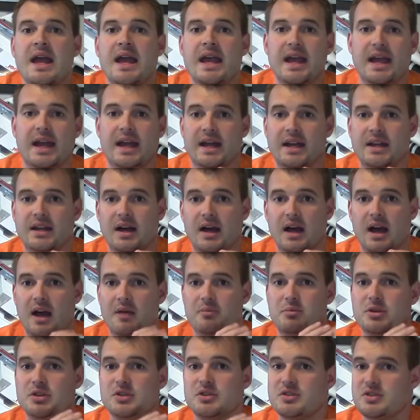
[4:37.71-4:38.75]
and I've
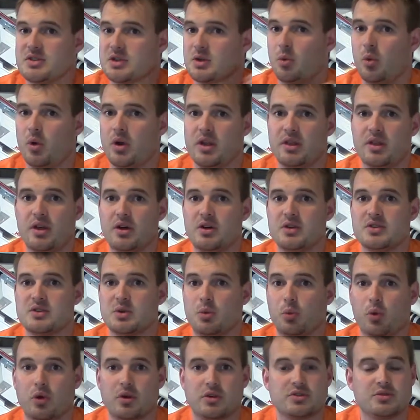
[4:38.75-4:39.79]
been using one of those. It
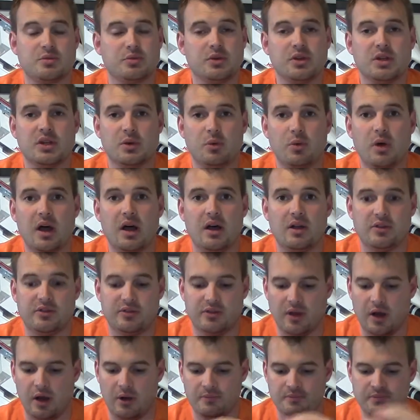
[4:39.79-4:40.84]
works really well,
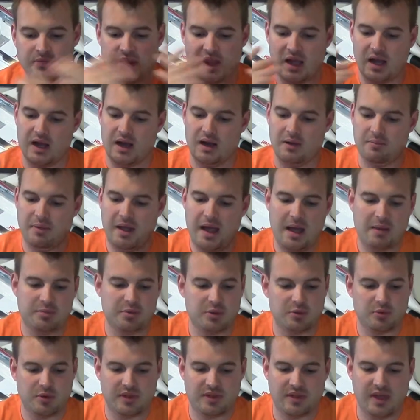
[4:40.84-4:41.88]
so I'm happy
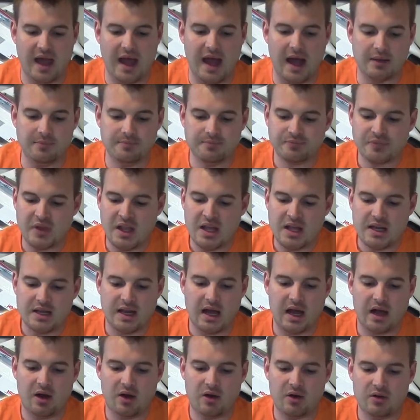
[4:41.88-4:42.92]
with that.
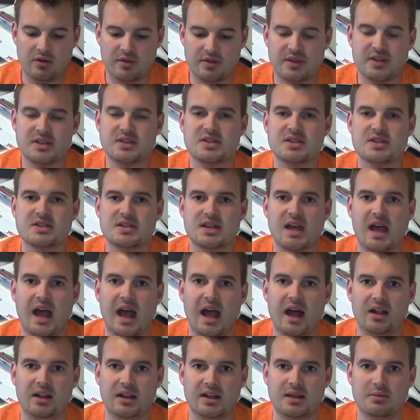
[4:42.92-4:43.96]
Now, this is the
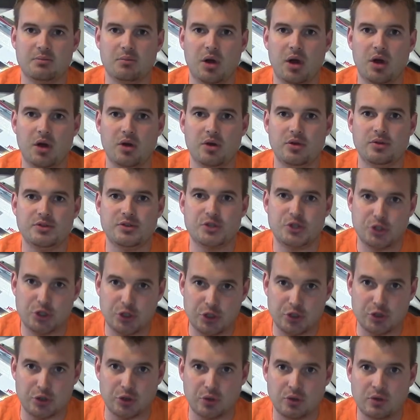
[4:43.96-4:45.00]
heli mode
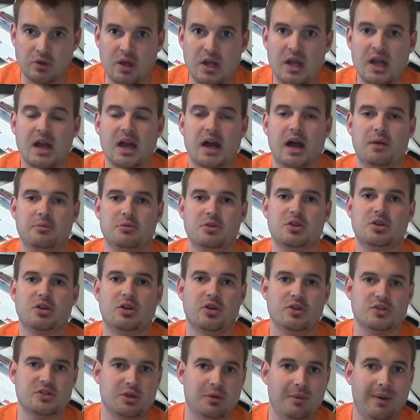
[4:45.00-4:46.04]
2. You can
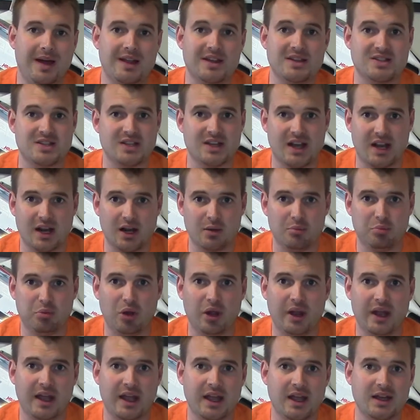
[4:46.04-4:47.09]
also buy this in
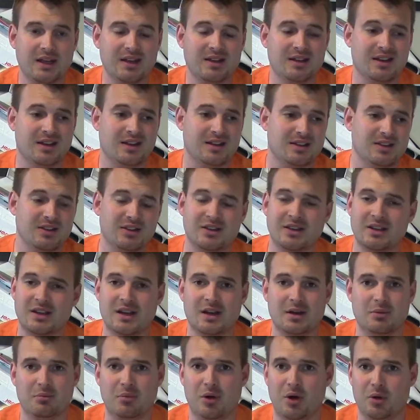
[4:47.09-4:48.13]
airplane. You can get
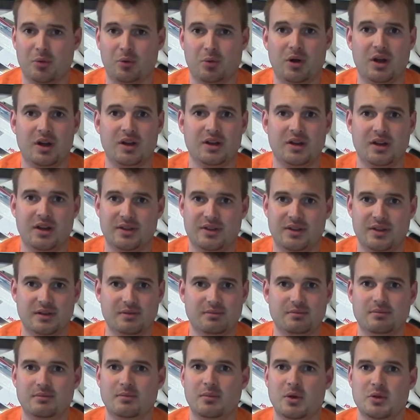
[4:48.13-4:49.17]
it in mode 1, not
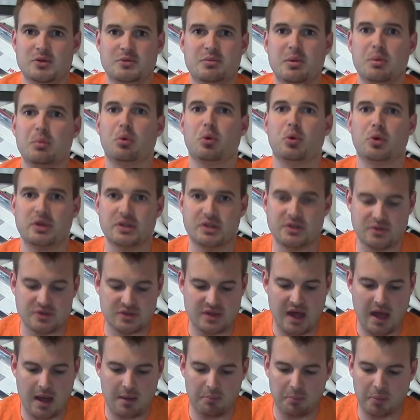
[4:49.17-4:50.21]
that most people would use
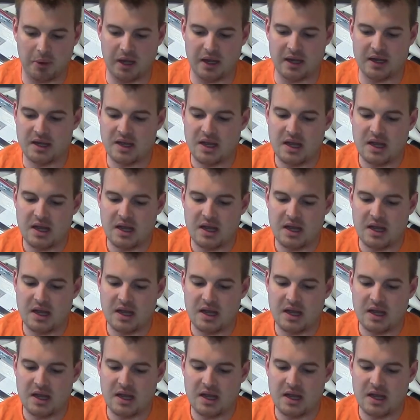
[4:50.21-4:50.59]
that, but